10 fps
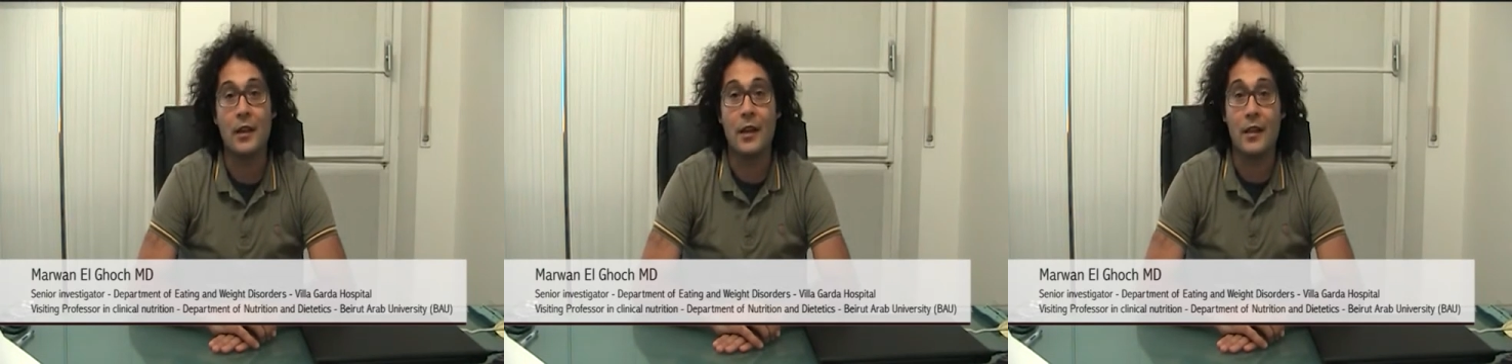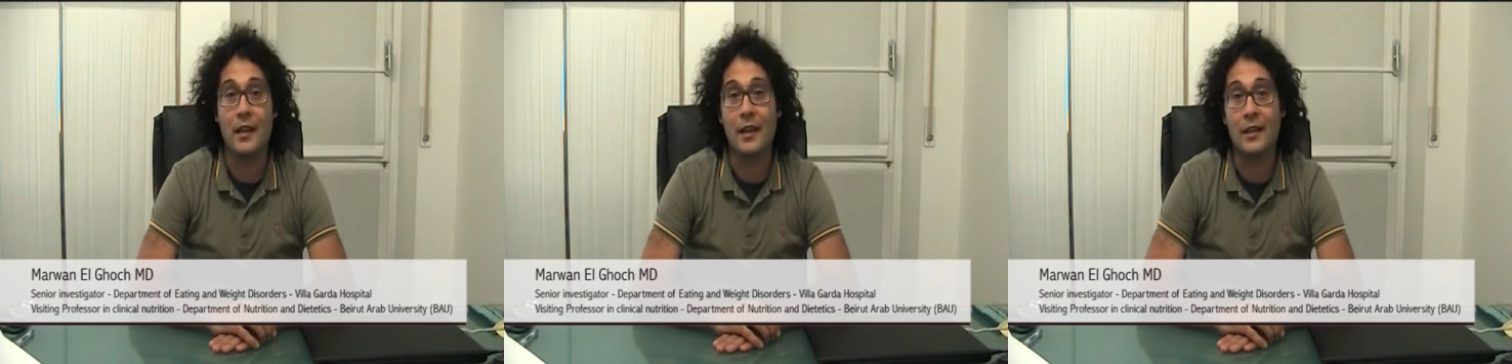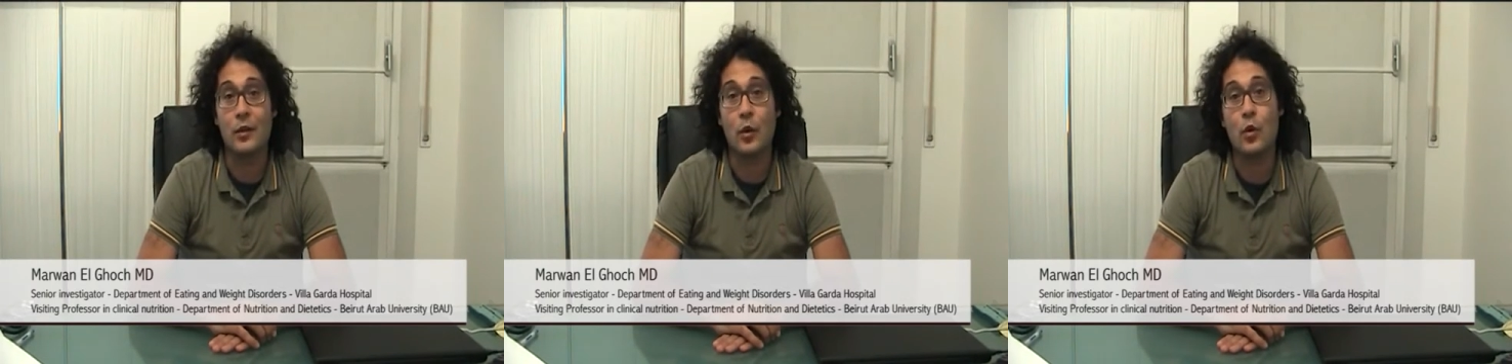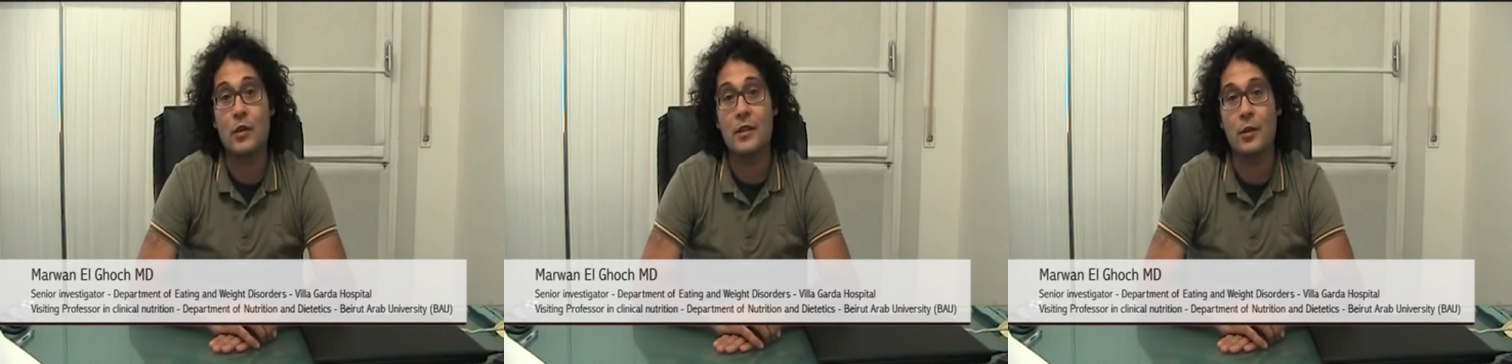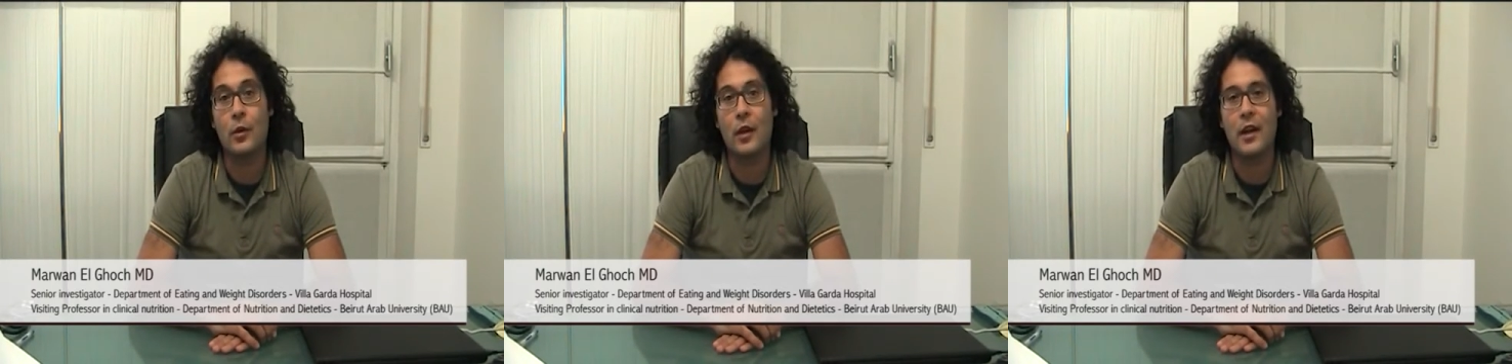that
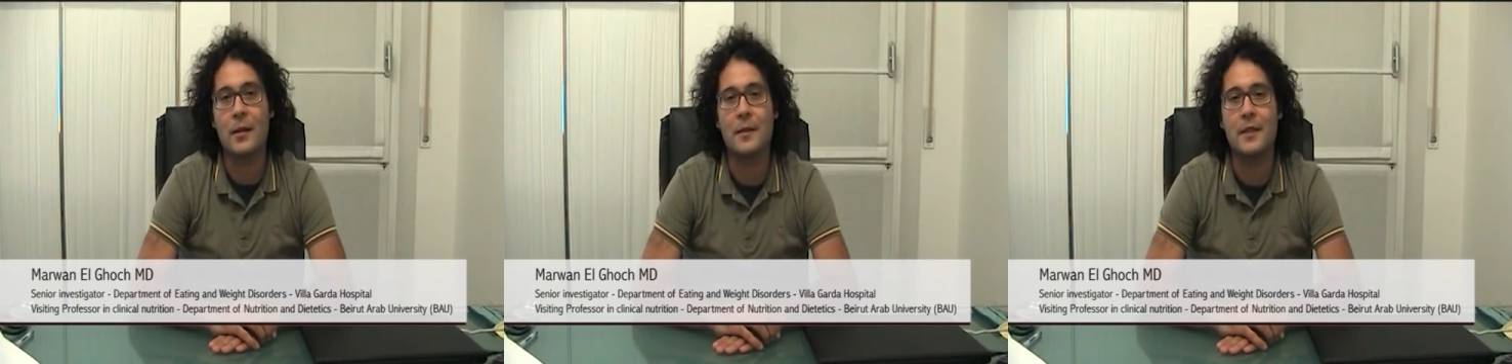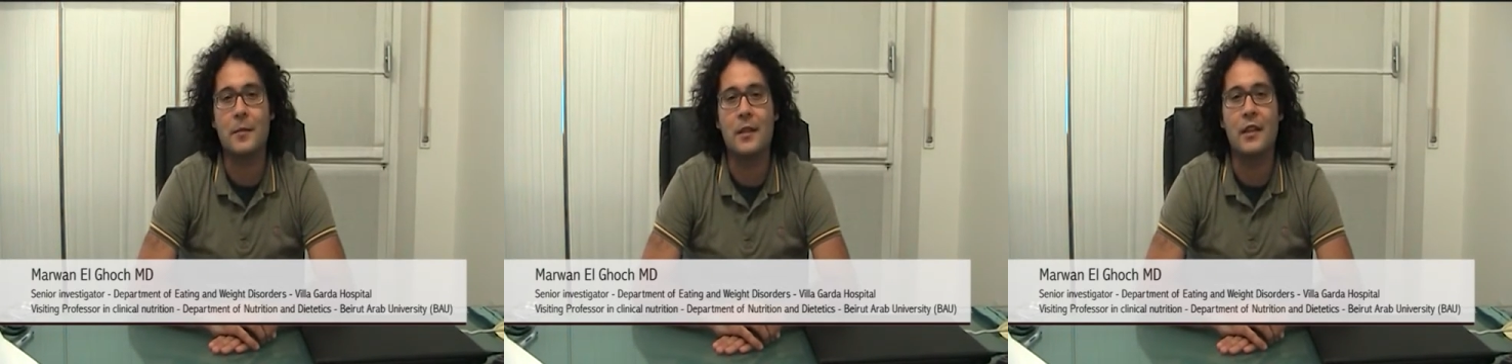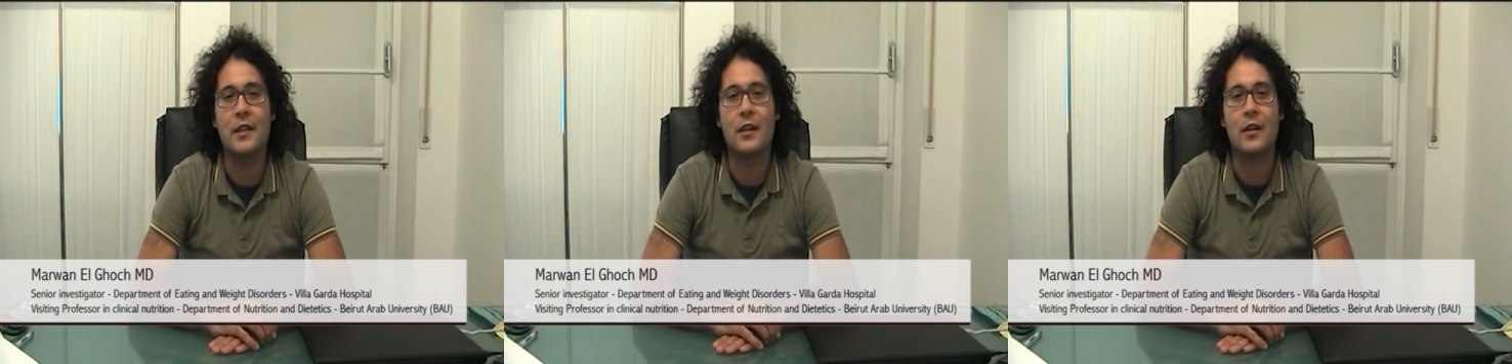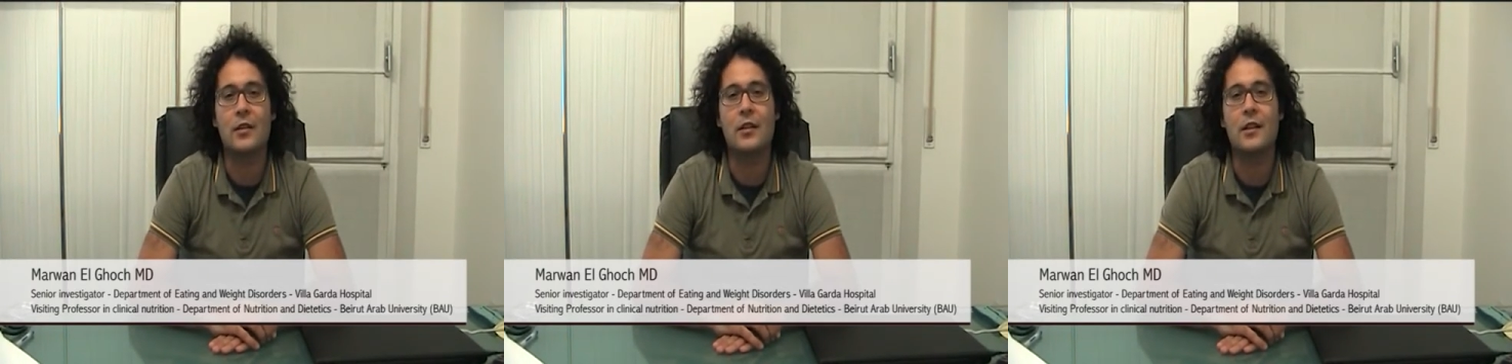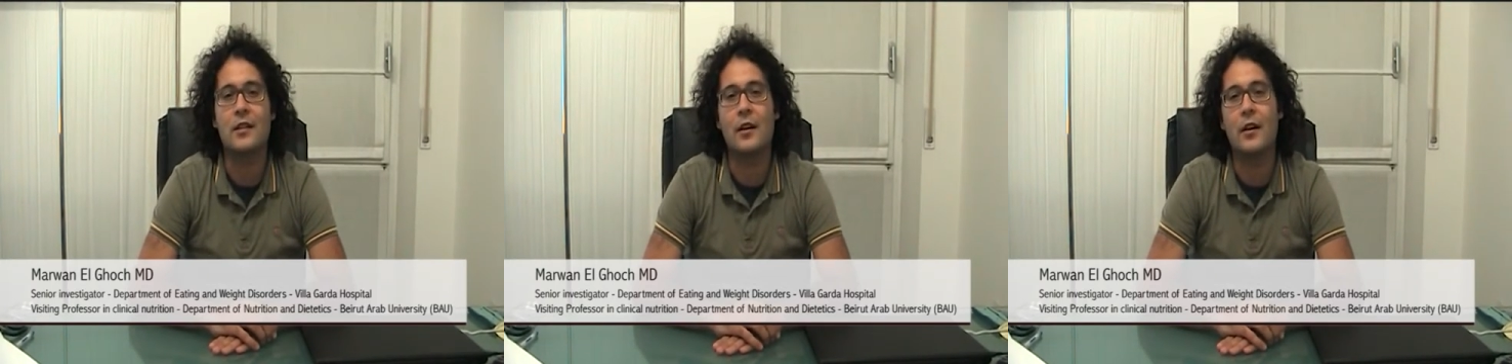also Arabic-speaking
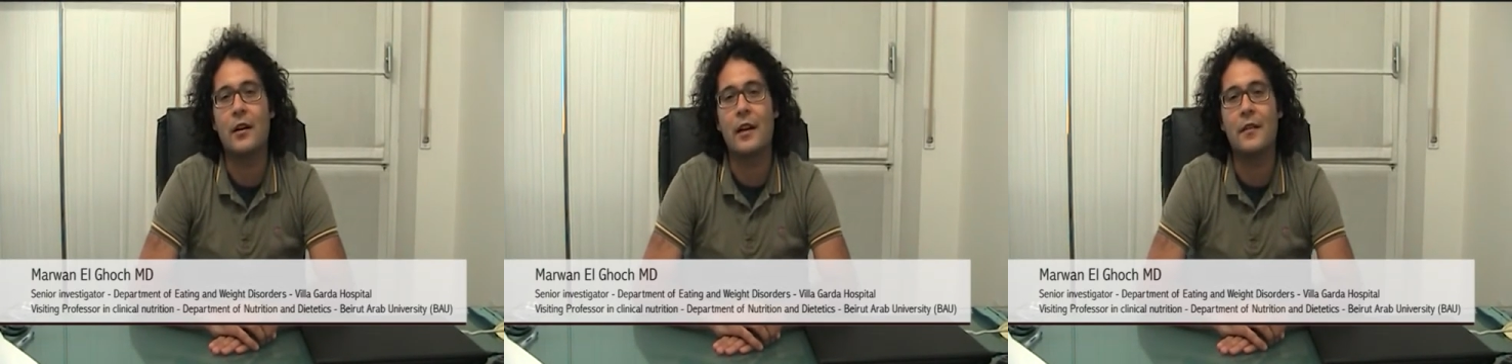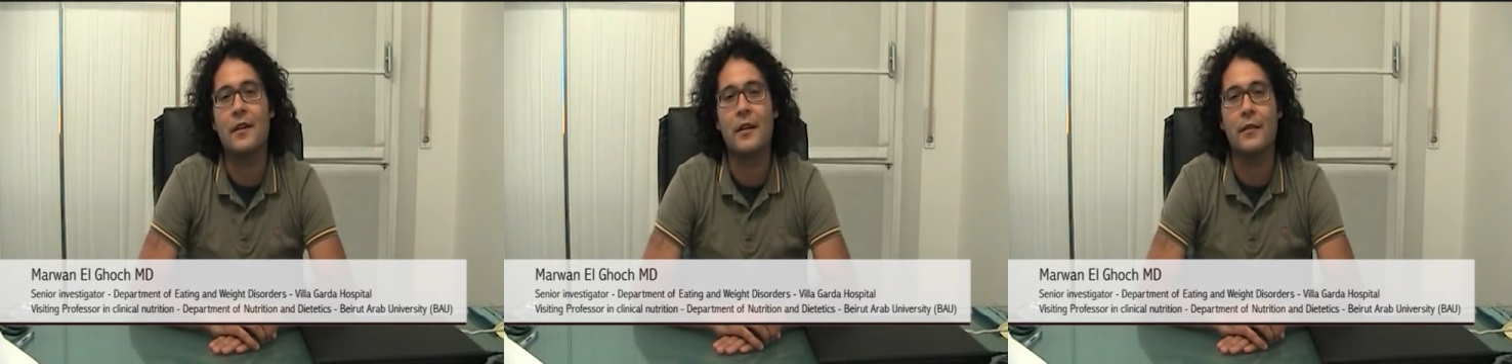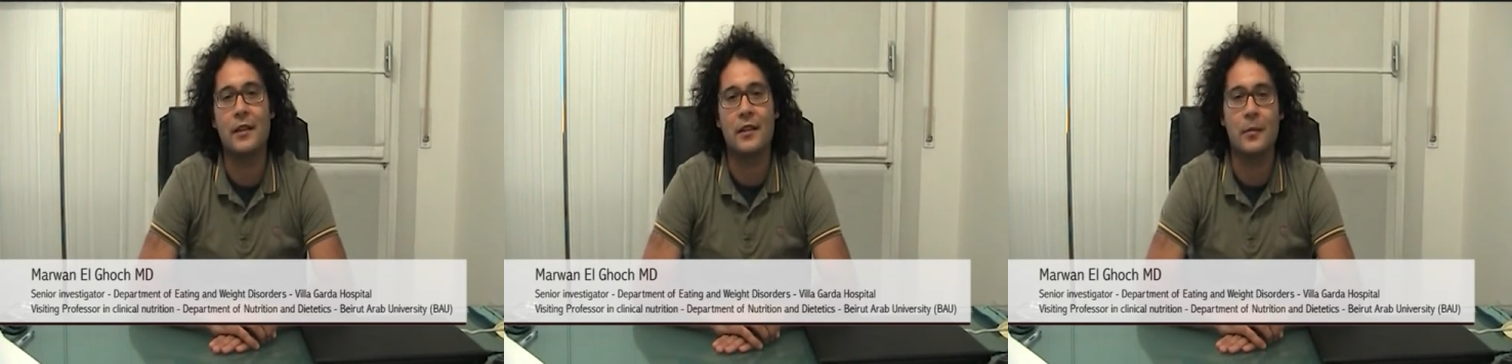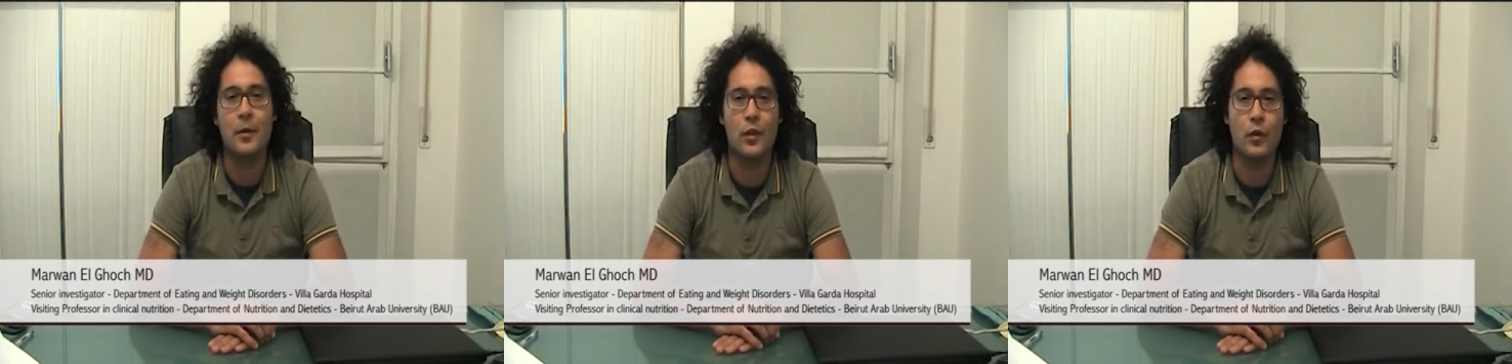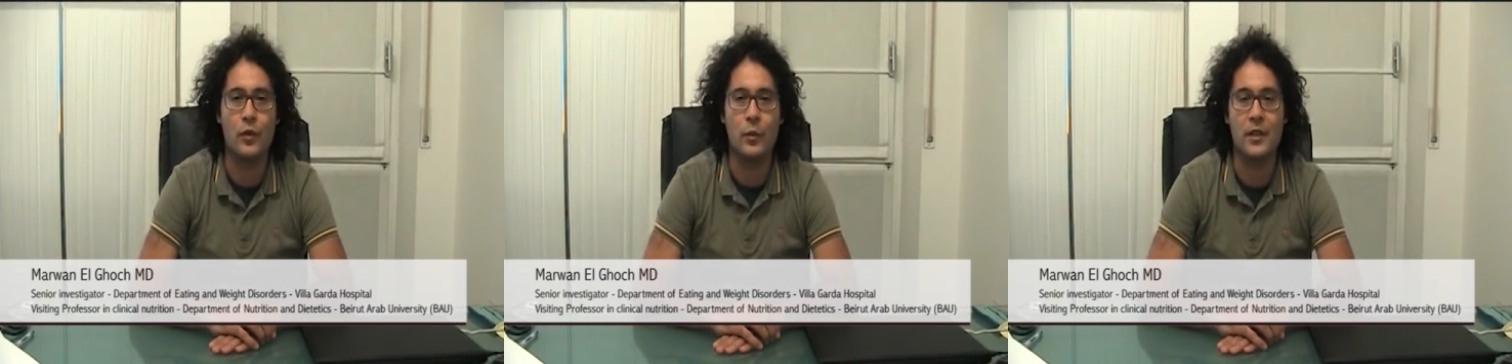countries are heavily affected by
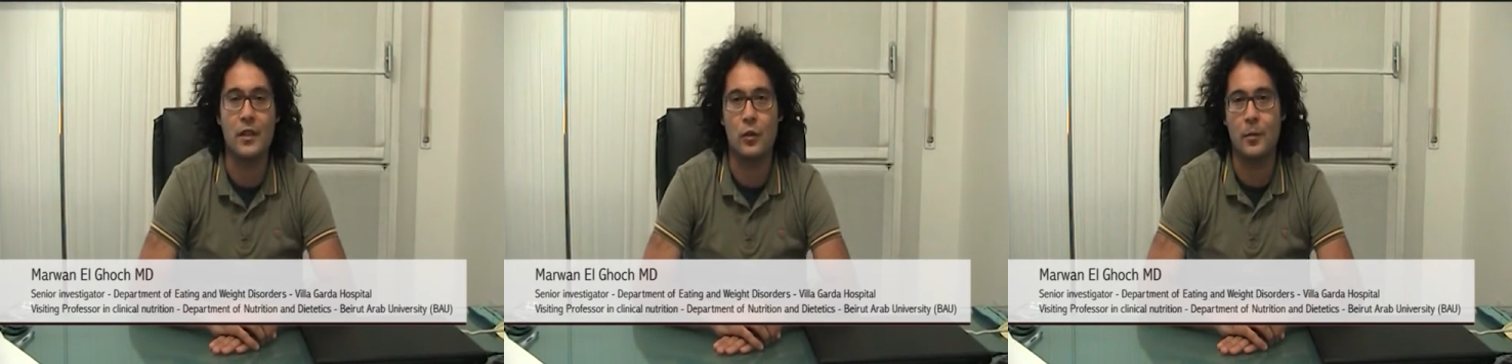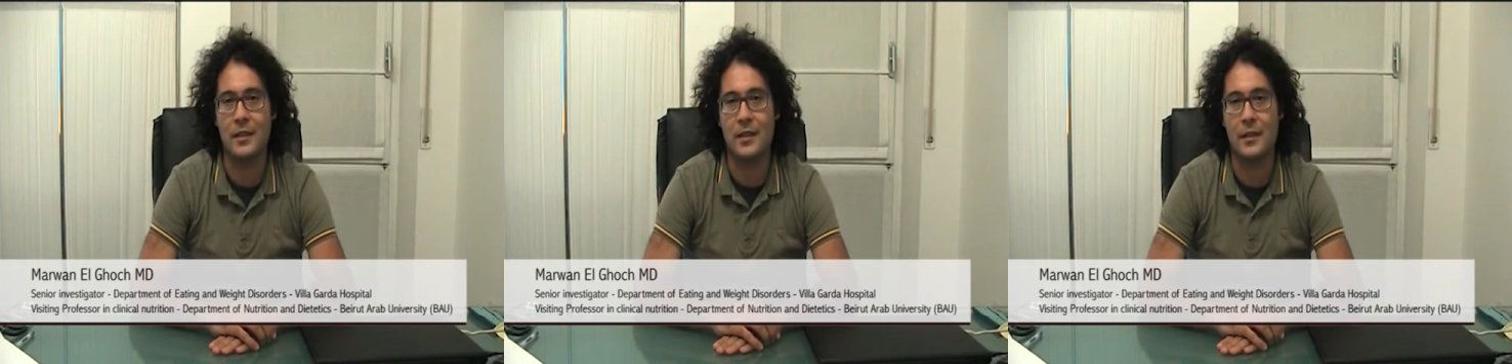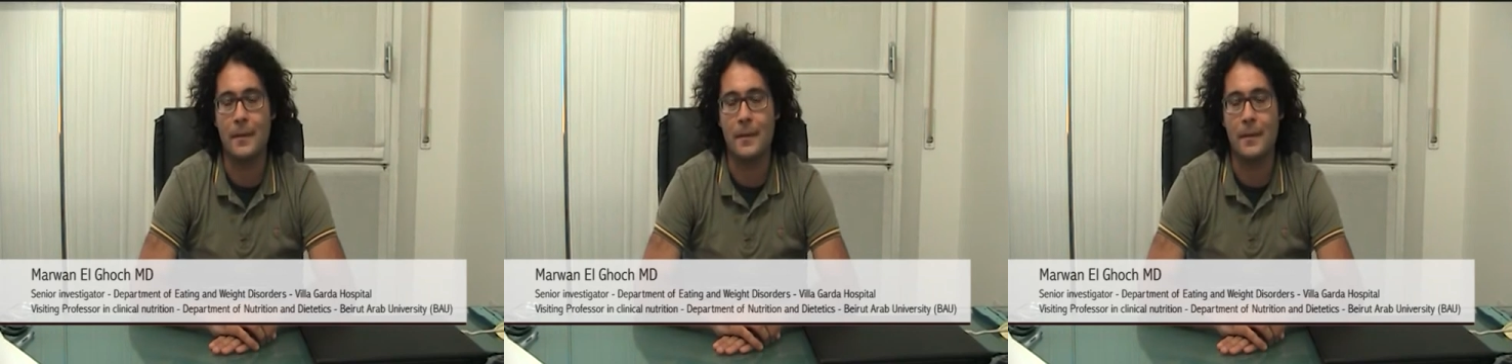overweight and obesity.